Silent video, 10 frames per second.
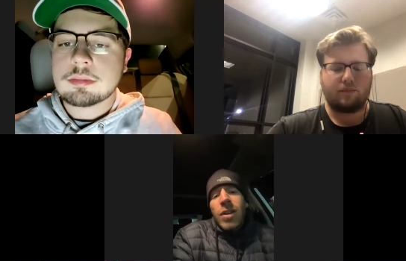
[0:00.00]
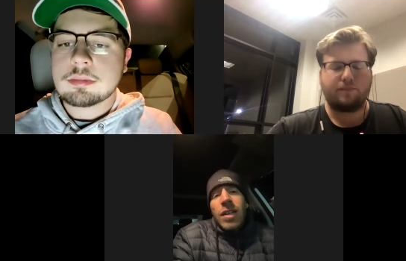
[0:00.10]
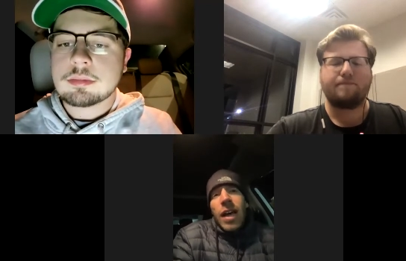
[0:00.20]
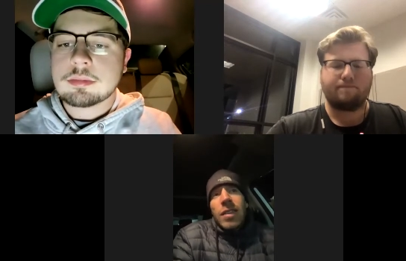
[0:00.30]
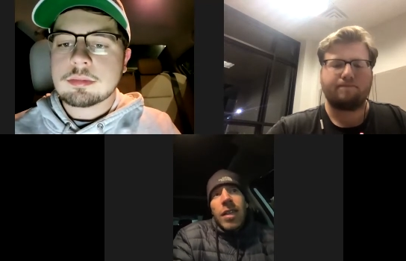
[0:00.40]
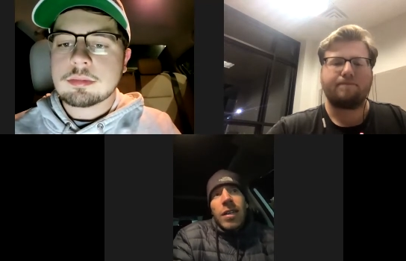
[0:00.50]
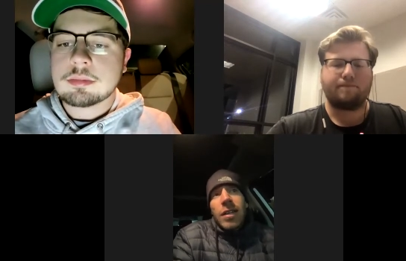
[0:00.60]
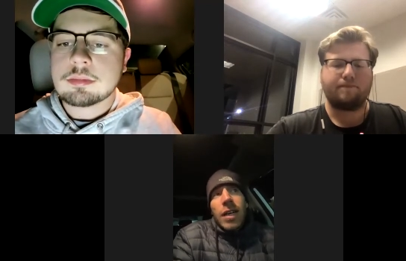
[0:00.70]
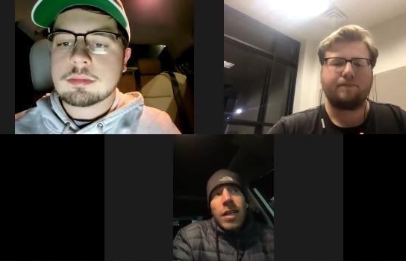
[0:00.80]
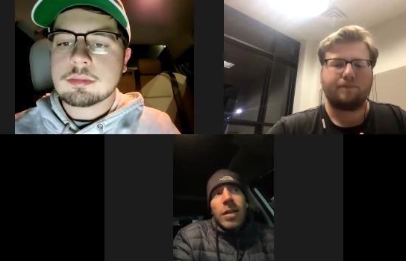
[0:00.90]
Speaker 1: I, I think
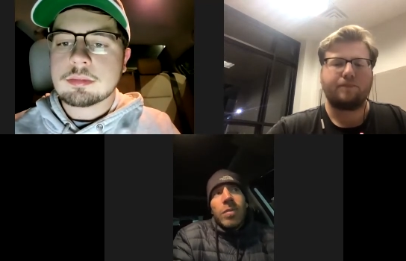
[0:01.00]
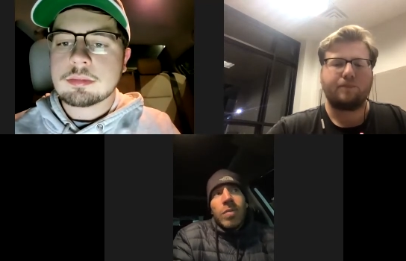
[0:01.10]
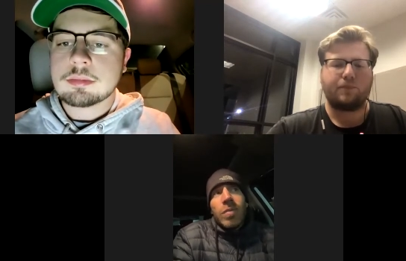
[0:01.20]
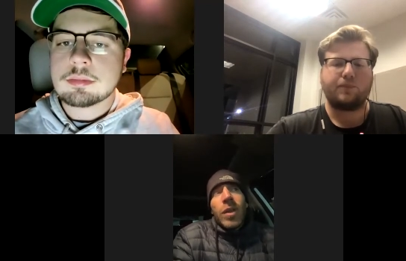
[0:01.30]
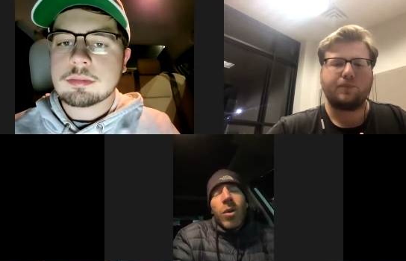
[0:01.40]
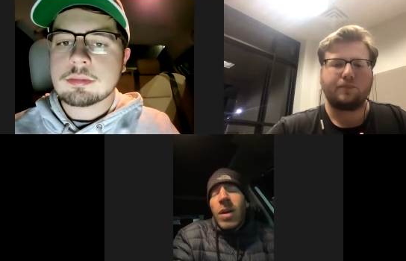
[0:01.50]
um, they'll